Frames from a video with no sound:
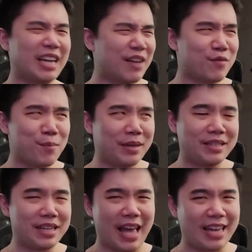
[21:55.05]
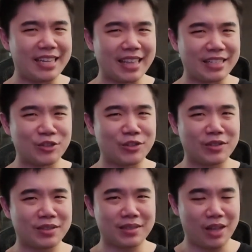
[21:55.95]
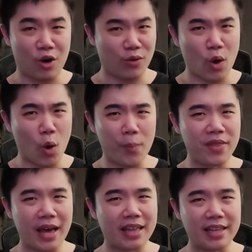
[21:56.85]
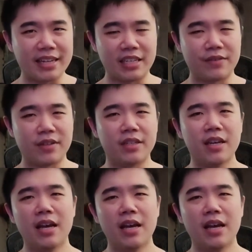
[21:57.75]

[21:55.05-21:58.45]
I haven't been to any that's are open that late even.